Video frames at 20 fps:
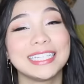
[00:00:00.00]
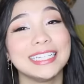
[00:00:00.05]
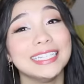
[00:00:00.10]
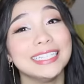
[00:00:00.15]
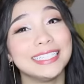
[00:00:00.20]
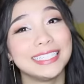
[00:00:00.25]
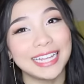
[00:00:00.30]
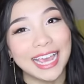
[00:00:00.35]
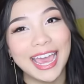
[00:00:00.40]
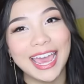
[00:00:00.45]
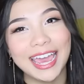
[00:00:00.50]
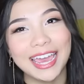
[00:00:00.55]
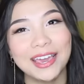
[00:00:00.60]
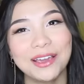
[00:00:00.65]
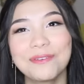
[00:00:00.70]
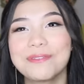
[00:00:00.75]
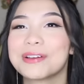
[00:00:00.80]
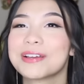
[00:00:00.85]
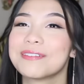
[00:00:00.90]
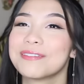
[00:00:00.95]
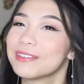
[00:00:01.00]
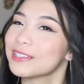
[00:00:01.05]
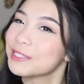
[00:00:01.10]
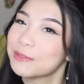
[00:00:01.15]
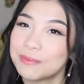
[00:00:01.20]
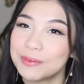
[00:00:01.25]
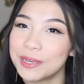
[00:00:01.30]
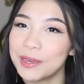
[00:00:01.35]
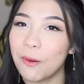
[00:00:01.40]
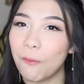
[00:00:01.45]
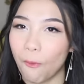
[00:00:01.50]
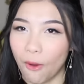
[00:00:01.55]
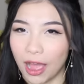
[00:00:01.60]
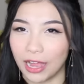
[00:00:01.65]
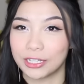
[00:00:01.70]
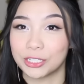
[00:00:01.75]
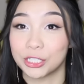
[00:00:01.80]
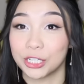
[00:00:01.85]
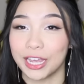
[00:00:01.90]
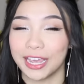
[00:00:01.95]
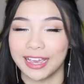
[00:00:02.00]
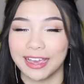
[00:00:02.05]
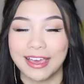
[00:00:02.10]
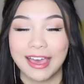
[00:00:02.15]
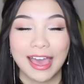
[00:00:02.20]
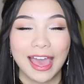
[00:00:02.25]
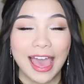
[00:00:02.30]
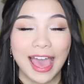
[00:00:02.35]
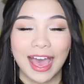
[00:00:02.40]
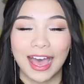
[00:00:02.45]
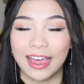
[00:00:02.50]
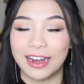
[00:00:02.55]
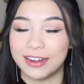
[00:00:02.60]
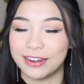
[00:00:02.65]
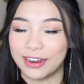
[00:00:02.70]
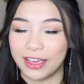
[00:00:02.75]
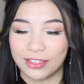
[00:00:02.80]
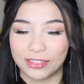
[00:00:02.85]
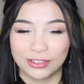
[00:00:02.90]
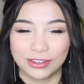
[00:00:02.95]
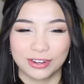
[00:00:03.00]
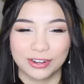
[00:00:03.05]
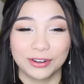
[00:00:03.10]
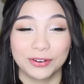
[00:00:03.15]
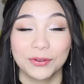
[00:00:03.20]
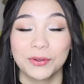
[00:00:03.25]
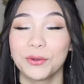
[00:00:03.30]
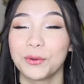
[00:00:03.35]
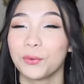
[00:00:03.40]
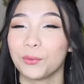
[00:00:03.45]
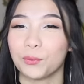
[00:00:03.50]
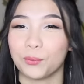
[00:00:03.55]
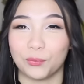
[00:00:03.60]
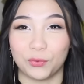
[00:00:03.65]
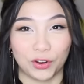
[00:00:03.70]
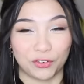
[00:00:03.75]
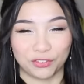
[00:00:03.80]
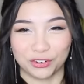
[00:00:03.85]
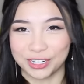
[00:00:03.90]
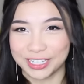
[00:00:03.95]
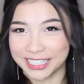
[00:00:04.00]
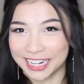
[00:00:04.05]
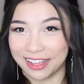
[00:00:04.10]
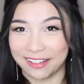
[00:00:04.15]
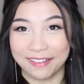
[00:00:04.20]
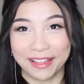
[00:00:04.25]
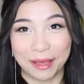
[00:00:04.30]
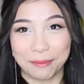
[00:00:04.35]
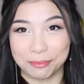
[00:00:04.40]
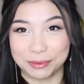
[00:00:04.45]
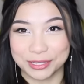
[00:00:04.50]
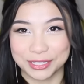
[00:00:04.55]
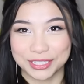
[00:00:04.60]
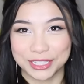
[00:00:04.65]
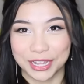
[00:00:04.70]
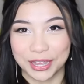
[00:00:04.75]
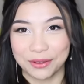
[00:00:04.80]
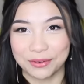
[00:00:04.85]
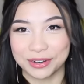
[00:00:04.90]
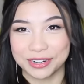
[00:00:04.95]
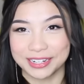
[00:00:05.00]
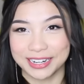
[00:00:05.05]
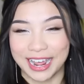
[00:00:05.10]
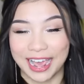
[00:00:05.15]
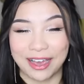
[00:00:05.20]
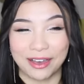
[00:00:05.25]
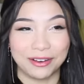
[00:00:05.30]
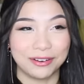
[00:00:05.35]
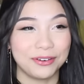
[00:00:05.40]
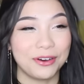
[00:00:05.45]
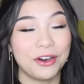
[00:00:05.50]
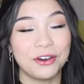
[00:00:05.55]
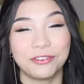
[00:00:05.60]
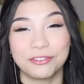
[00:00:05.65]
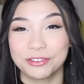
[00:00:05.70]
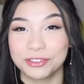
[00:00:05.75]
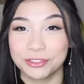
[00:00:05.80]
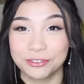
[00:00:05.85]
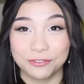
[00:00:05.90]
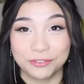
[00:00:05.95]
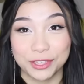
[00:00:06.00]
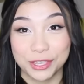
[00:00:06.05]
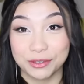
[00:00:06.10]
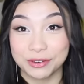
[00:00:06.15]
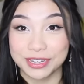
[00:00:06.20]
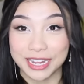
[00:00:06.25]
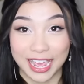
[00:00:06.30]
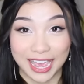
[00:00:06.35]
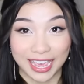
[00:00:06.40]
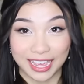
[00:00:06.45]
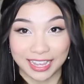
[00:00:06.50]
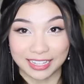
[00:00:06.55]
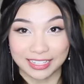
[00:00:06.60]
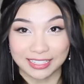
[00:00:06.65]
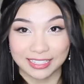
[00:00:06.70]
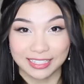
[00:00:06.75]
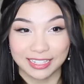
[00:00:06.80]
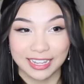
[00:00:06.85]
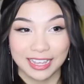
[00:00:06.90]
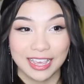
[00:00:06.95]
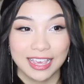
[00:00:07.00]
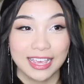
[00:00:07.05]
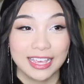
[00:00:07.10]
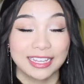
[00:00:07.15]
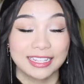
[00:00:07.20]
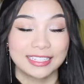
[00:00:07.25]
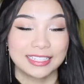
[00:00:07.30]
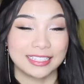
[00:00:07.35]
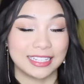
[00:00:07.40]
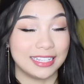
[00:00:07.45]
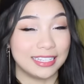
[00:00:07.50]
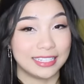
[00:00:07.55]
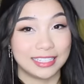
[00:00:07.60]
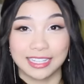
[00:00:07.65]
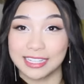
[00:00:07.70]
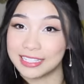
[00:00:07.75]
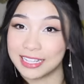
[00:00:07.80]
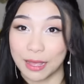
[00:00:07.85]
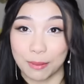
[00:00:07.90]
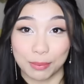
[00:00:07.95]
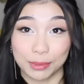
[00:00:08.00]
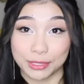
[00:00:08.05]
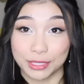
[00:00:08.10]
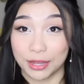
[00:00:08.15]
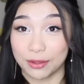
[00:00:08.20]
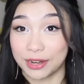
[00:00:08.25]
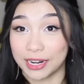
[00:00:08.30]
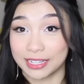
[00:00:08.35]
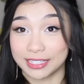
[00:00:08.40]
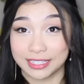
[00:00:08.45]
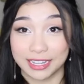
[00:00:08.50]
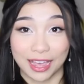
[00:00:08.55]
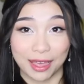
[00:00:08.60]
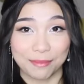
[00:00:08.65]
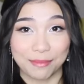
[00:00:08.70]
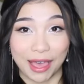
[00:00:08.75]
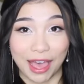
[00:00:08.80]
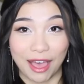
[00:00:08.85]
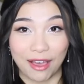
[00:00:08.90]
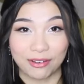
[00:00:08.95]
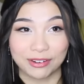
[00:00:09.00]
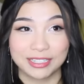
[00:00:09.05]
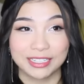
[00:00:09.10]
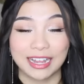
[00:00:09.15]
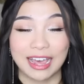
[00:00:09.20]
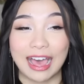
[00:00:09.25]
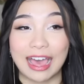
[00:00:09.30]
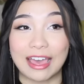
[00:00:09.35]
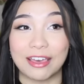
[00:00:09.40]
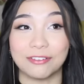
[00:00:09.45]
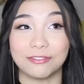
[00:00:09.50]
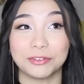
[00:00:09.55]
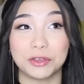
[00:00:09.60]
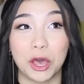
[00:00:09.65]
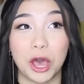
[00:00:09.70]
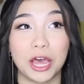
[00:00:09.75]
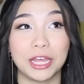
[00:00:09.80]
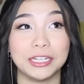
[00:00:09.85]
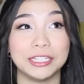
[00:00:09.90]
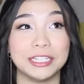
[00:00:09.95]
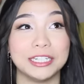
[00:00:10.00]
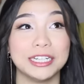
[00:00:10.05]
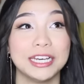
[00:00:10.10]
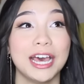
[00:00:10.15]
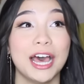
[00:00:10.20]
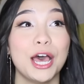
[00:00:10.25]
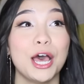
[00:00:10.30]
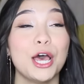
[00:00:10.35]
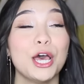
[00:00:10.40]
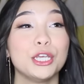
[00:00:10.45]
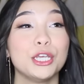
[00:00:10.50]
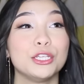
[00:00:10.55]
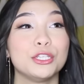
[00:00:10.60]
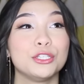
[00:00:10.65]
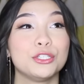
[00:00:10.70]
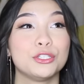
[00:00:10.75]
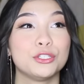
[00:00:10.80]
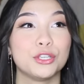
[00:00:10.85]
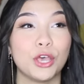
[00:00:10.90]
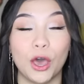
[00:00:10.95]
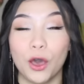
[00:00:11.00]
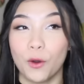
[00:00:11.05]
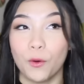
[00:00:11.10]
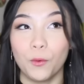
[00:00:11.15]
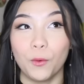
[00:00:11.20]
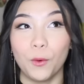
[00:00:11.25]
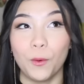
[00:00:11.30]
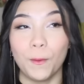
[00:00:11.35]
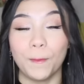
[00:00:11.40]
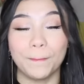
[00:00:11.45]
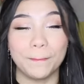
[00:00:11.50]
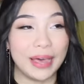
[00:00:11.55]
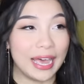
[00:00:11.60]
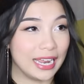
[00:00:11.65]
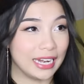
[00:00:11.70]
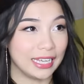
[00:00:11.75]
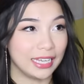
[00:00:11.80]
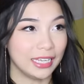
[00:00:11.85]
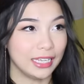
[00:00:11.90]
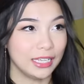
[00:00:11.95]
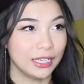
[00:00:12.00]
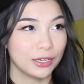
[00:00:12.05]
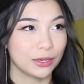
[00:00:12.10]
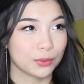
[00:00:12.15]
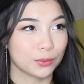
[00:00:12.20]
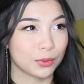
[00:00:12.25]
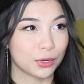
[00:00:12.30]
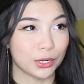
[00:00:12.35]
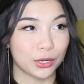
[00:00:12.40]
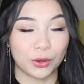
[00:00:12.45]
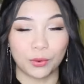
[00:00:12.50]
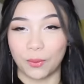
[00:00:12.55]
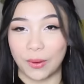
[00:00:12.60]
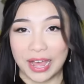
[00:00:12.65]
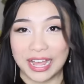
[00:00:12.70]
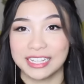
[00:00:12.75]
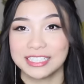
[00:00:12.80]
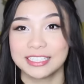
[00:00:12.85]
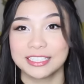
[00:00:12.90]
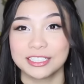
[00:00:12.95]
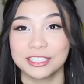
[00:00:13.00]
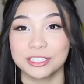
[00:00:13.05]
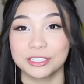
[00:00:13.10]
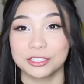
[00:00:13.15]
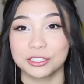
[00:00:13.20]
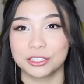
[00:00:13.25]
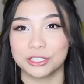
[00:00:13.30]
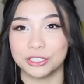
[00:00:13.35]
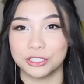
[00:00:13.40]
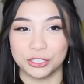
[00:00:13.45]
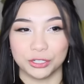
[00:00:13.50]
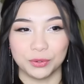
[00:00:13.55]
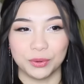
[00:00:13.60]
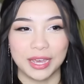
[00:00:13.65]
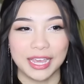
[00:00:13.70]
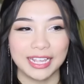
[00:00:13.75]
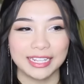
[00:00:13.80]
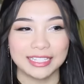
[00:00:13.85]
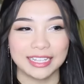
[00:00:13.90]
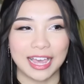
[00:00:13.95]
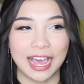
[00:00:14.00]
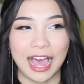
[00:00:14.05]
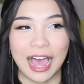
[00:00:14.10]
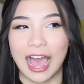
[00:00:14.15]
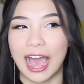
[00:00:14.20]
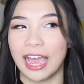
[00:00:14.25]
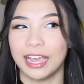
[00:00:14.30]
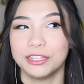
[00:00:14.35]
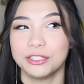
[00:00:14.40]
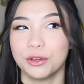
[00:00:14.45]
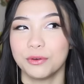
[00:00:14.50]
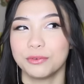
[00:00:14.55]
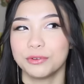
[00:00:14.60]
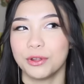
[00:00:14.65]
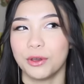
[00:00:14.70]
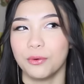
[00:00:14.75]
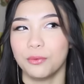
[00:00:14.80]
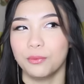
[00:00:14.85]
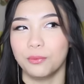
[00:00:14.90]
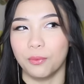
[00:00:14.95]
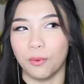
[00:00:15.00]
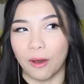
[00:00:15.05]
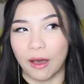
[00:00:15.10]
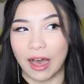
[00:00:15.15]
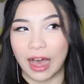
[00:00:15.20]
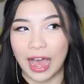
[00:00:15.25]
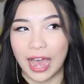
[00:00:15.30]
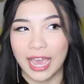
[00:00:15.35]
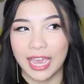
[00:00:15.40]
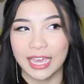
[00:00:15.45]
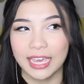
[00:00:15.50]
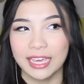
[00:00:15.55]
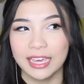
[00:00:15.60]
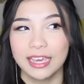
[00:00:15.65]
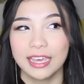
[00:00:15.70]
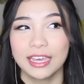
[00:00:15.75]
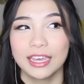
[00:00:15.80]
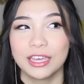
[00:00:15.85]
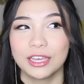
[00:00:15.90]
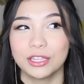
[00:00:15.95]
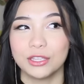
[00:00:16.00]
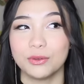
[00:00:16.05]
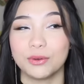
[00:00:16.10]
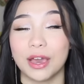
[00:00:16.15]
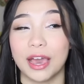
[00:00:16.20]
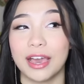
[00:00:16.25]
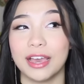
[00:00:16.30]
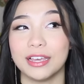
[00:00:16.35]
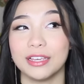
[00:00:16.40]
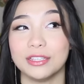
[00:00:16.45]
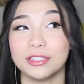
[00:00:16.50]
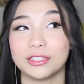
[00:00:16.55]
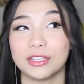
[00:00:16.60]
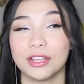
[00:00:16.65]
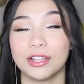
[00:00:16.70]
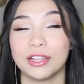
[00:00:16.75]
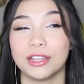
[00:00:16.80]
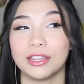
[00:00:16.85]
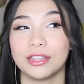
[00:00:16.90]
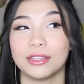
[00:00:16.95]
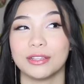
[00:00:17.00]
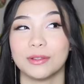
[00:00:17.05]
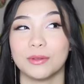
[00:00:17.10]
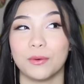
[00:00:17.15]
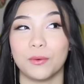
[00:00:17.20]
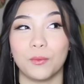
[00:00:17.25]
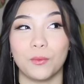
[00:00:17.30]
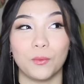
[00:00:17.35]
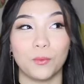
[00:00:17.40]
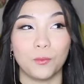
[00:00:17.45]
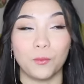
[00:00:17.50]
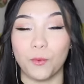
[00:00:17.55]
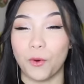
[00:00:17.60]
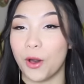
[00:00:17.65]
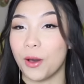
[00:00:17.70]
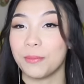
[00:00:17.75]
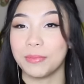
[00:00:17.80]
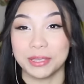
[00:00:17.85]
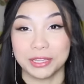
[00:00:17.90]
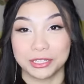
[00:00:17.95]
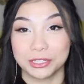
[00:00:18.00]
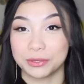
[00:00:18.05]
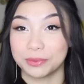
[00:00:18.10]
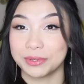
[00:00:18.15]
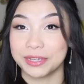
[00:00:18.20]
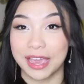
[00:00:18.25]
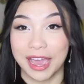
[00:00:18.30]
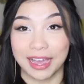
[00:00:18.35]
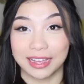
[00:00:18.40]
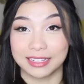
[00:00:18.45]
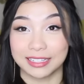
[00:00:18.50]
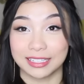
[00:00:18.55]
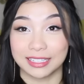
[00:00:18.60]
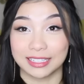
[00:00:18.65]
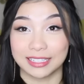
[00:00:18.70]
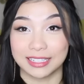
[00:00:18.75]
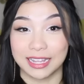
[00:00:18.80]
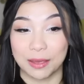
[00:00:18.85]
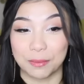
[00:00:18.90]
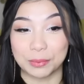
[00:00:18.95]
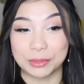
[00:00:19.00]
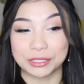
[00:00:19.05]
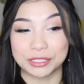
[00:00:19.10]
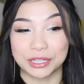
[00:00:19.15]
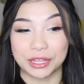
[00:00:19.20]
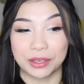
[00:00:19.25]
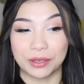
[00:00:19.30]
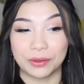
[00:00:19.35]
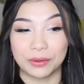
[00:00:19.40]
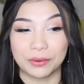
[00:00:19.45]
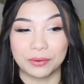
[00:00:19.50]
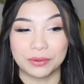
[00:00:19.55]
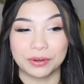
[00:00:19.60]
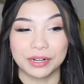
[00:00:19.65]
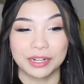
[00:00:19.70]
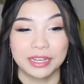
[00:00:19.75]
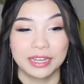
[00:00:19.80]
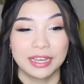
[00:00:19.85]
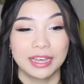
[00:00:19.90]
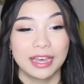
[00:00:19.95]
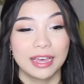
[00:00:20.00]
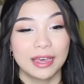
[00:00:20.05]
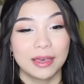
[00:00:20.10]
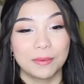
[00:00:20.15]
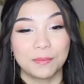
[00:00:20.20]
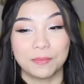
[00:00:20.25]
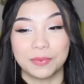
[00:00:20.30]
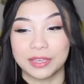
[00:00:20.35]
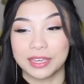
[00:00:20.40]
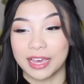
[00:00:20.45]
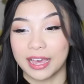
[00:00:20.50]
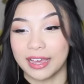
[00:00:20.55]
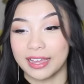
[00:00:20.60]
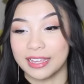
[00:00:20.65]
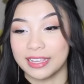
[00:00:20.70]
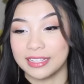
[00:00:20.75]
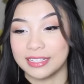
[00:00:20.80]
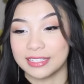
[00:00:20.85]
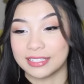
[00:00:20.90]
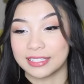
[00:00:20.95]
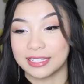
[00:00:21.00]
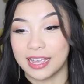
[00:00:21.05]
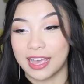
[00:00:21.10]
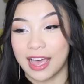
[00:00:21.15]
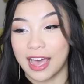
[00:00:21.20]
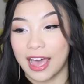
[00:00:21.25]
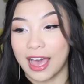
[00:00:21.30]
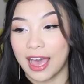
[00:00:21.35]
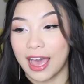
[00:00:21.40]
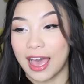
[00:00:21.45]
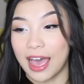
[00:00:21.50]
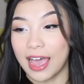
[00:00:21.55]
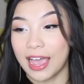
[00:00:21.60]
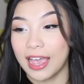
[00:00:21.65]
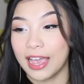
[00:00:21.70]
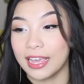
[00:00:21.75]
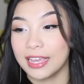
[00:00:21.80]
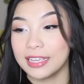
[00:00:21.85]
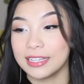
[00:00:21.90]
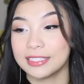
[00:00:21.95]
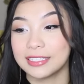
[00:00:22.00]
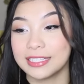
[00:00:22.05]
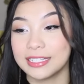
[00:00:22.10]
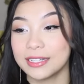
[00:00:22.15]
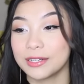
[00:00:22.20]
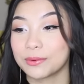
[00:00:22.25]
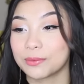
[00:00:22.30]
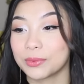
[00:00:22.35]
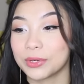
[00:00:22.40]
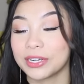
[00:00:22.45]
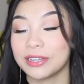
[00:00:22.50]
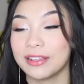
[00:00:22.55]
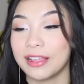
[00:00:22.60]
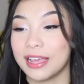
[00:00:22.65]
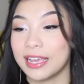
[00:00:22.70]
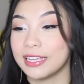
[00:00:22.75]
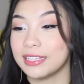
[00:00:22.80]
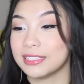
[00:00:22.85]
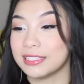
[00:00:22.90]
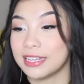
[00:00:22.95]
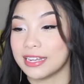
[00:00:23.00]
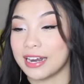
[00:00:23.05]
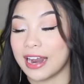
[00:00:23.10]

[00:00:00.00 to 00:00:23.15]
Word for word: Today we're going to be watching another Riverdale episode. Now, over the few days since this episode has come out, I have gotten so many requests to do it. I don't know why you guys want me to react to this episode because I didn't realize